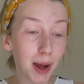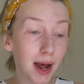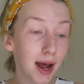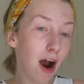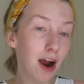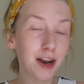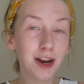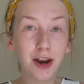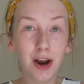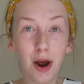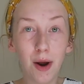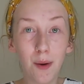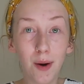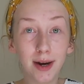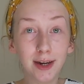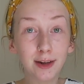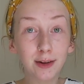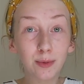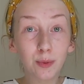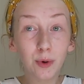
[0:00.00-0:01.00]
but I don't know
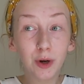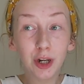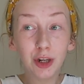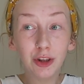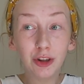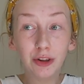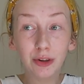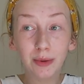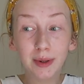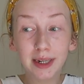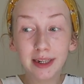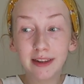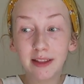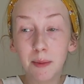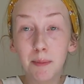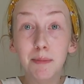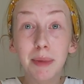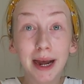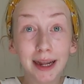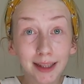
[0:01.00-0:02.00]
I just want to do it to
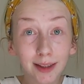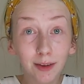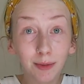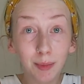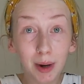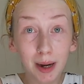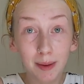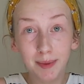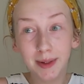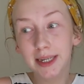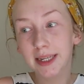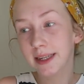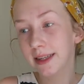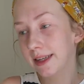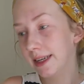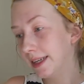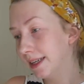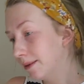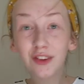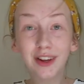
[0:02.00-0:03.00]
the best of my
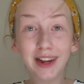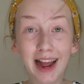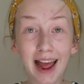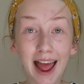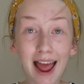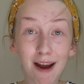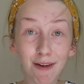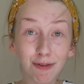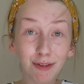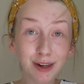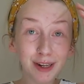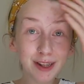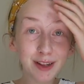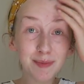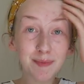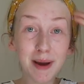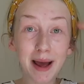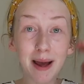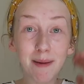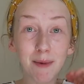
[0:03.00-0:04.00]
ability so yeah every
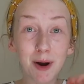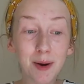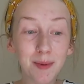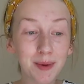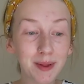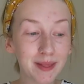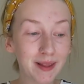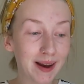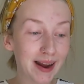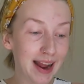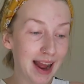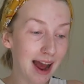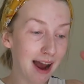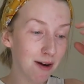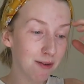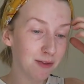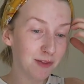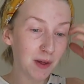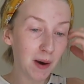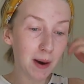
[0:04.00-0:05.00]
spare moment that I
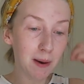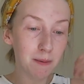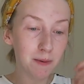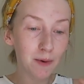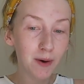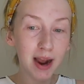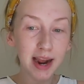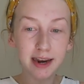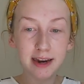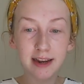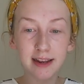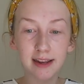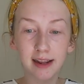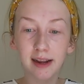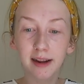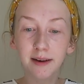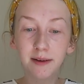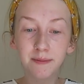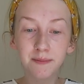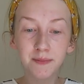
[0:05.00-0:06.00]
have that I'm not
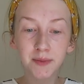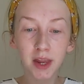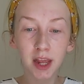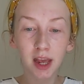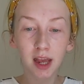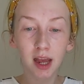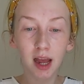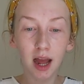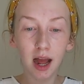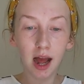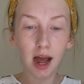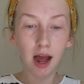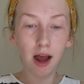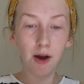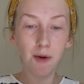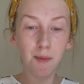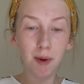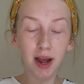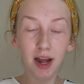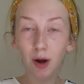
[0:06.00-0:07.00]
editing
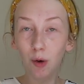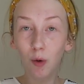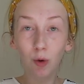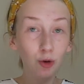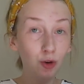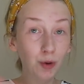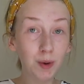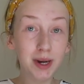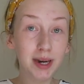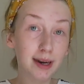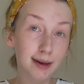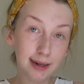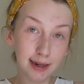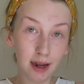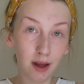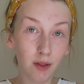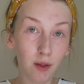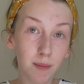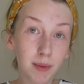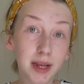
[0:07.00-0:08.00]
um, or doing
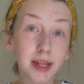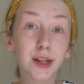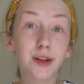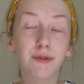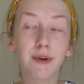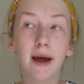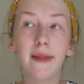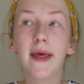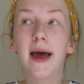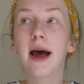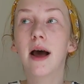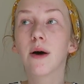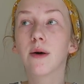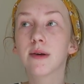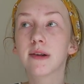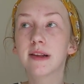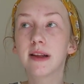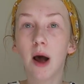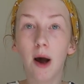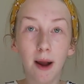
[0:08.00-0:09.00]
any other bits around the
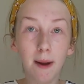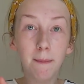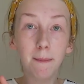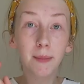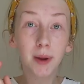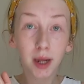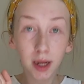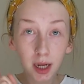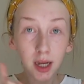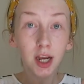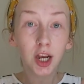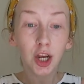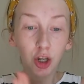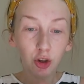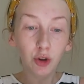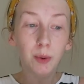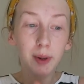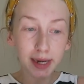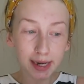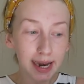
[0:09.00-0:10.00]
house I'm
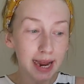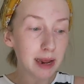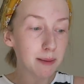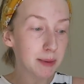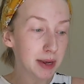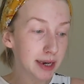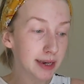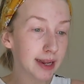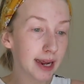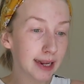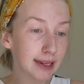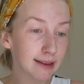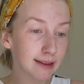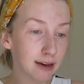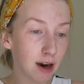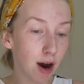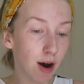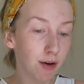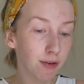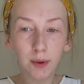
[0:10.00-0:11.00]
doing naming day
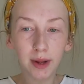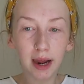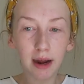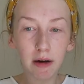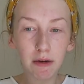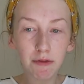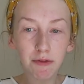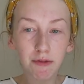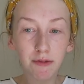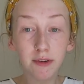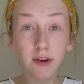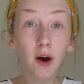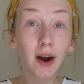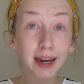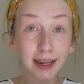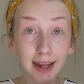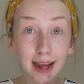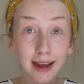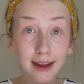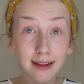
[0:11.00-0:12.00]
stuff. We have
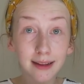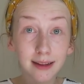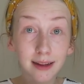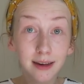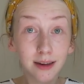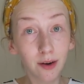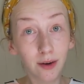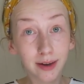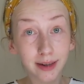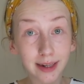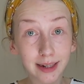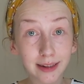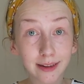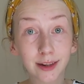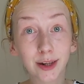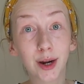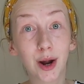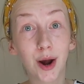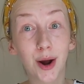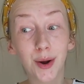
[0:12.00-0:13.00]
nine days, nine
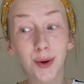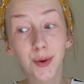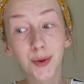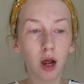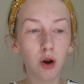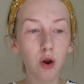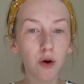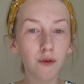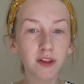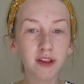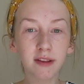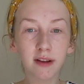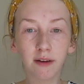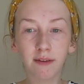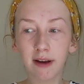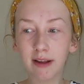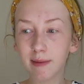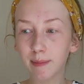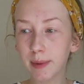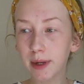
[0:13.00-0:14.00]
days to go. A lot of the
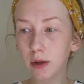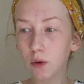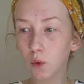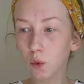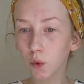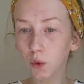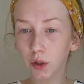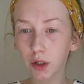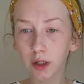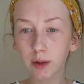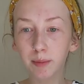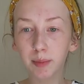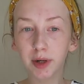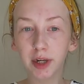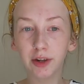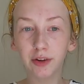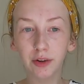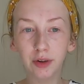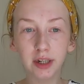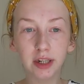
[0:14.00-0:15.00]
stuff has been ordered, but
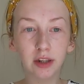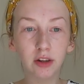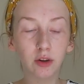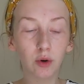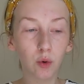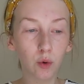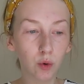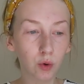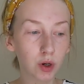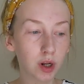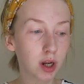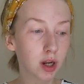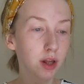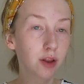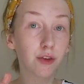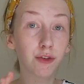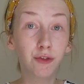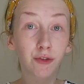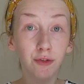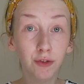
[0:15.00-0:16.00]
I do need to
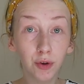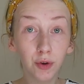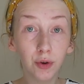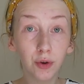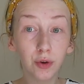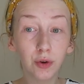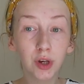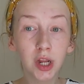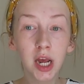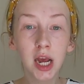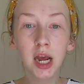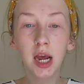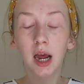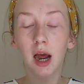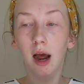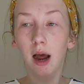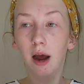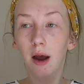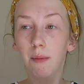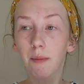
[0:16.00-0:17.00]
order the food
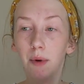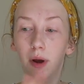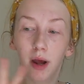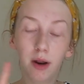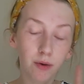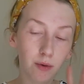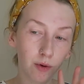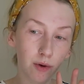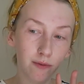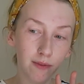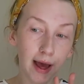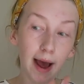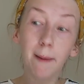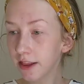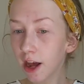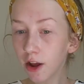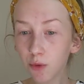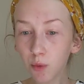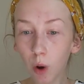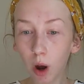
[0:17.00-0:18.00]
um, and all of that.
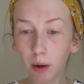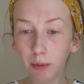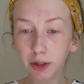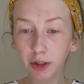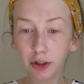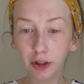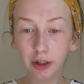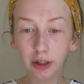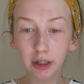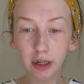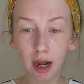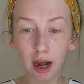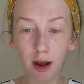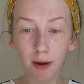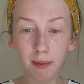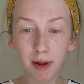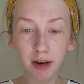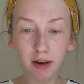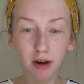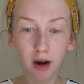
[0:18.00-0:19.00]
That's what I'll be doing
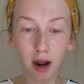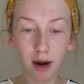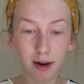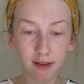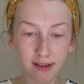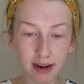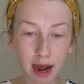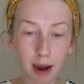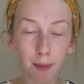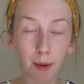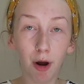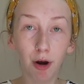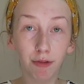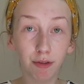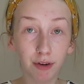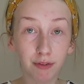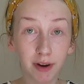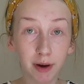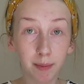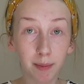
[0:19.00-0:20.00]
um, in Delilah's nap
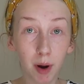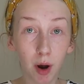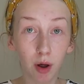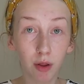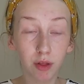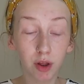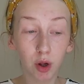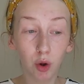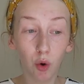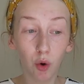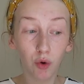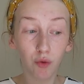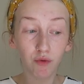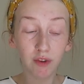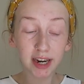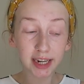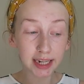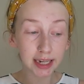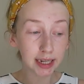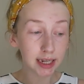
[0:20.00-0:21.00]
after I've had a bath and gotten
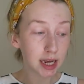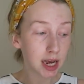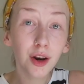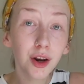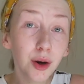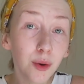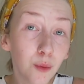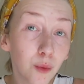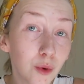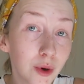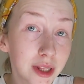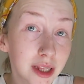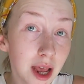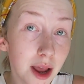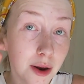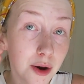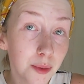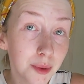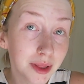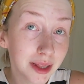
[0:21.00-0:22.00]
ready. I don't know what is
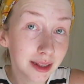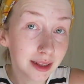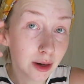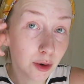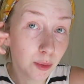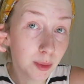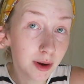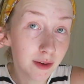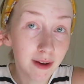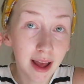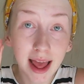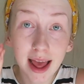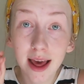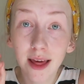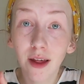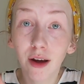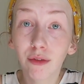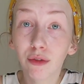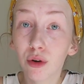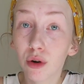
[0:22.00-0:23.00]
going on with this little bit of
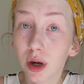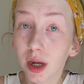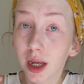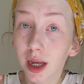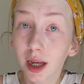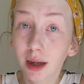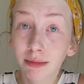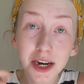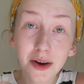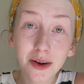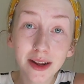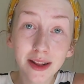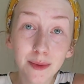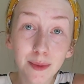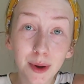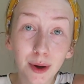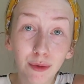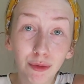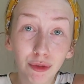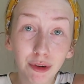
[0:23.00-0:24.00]
hair that I've got here. Nice
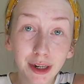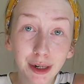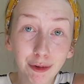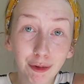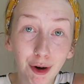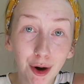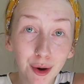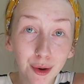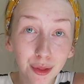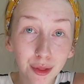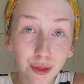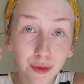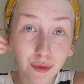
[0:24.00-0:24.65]
bit of regrowth